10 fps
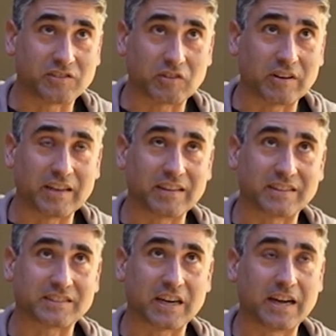during the
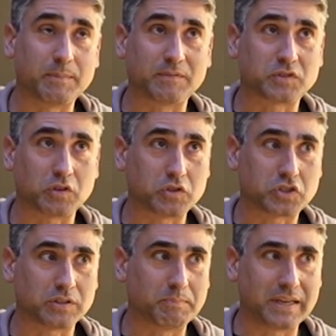time of
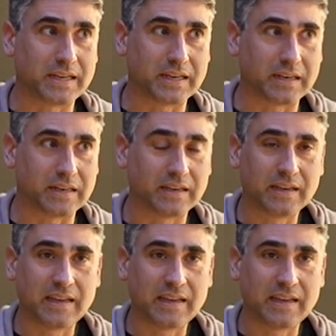social media